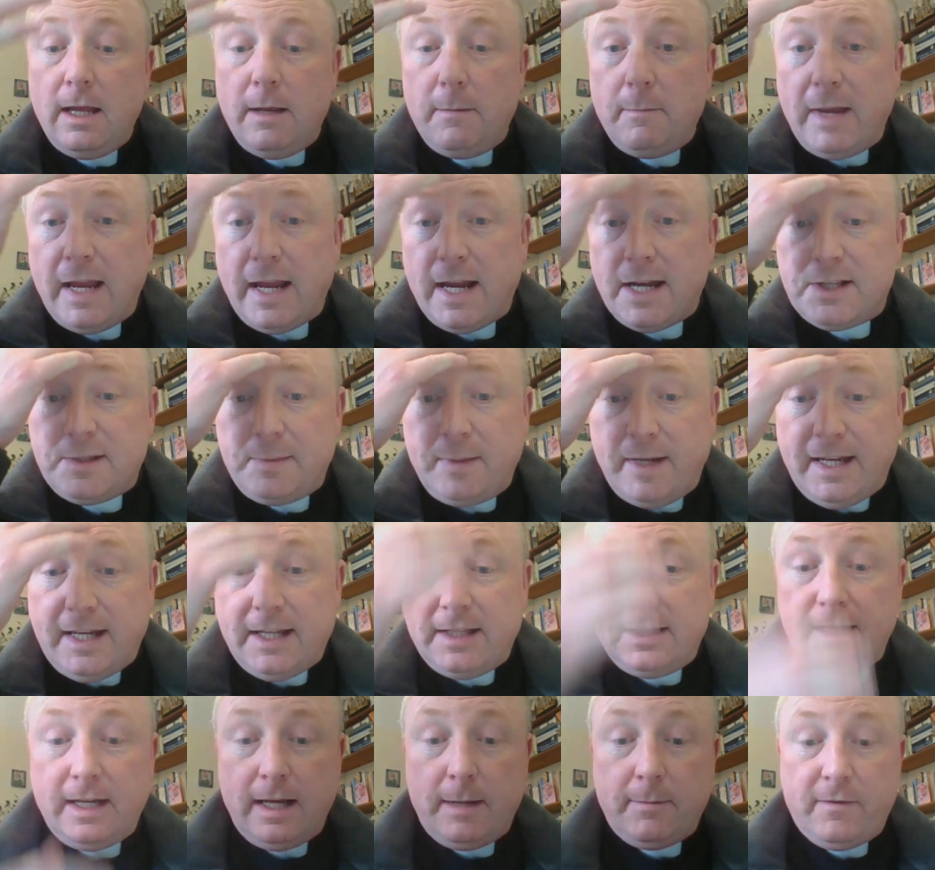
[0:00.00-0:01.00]
May I speak
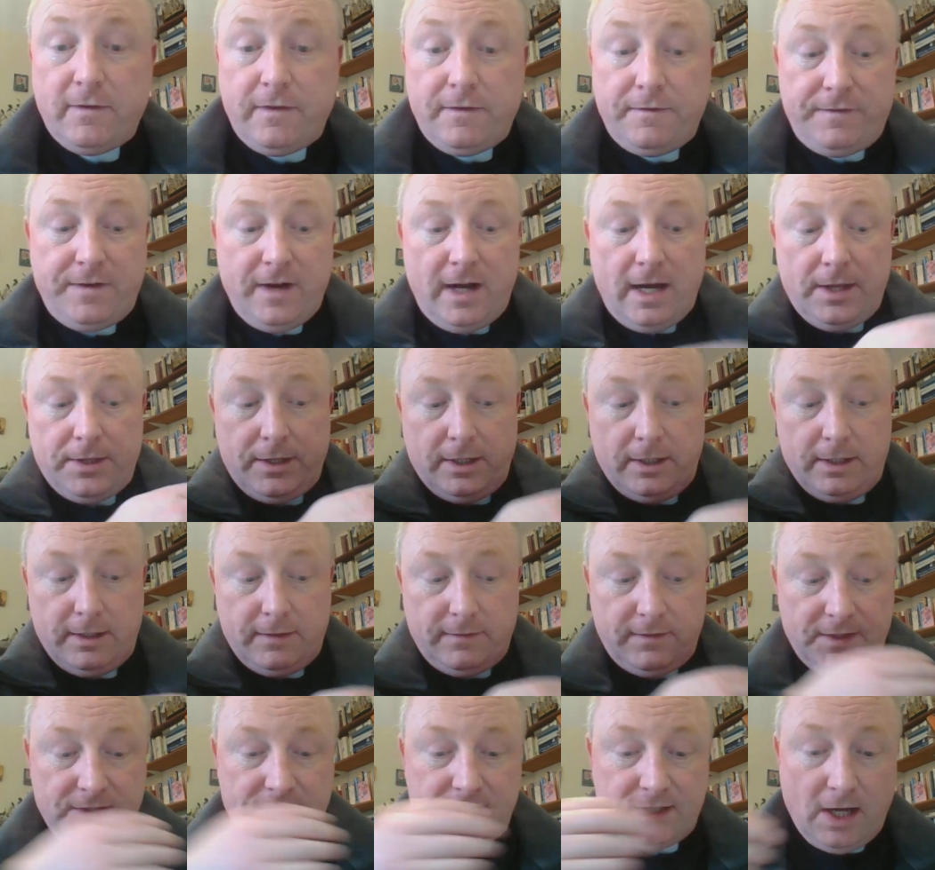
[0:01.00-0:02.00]
in the name of the Father, and
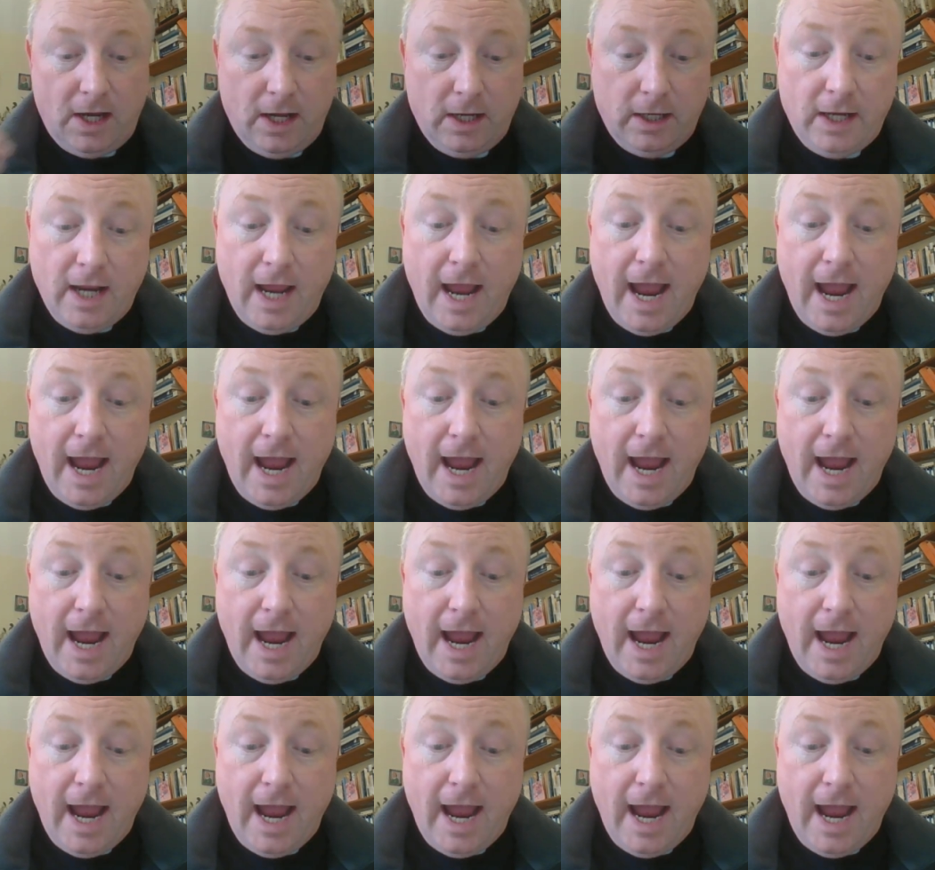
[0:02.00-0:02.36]
of the Son,